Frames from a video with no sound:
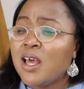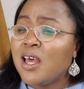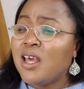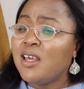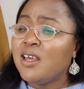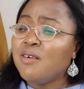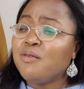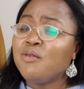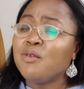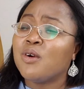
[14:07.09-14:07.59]

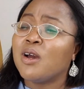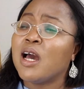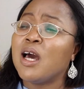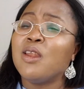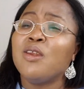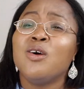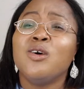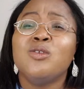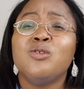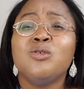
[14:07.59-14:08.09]
If you
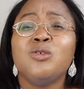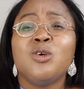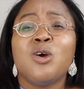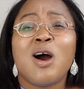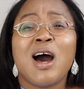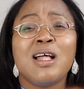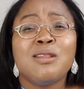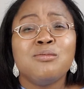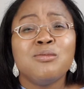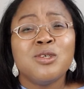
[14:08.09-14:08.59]
cannot do your
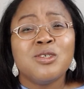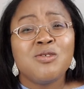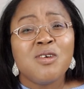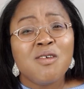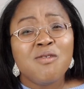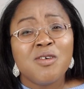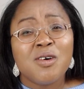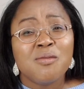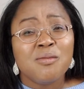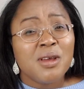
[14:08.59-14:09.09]
atmosphere
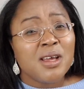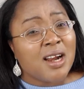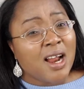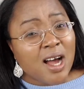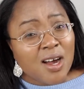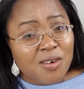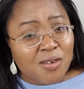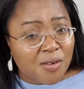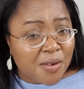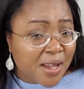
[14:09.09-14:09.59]
for
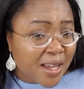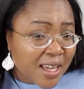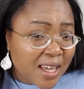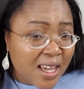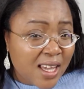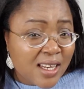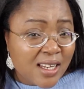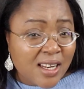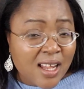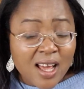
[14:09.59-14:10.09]
miracle
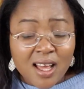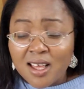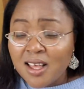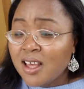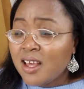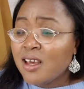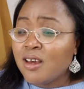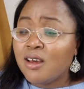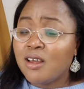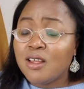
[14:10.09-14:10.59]
again now,
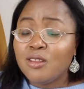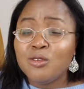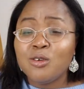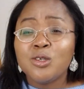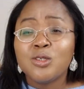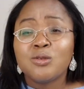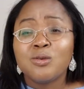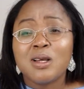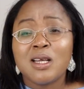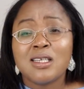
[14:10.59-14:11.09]

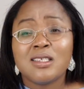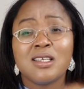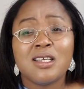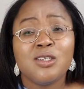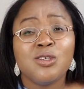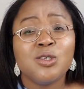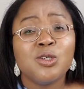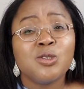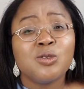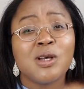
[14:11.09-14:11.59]
those ones,
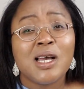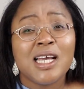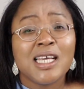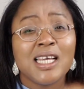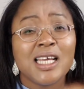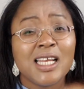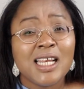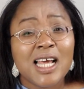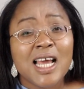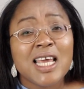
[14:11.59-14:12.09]
Joshua
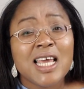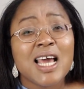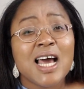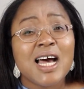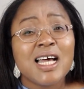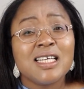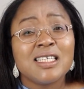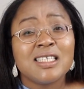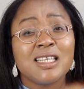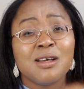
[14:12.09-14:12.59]
Aguilar, he
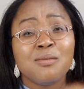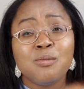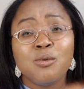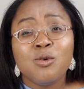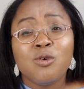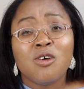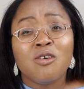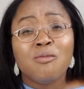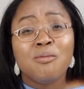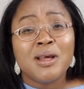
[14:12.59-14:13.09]
has a
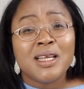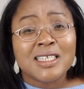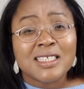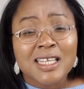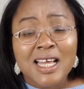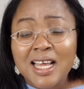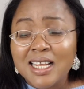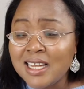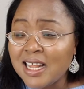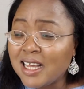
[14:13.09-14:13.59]
pool of
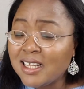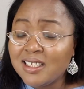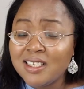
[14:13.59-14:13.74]
Bethsaida.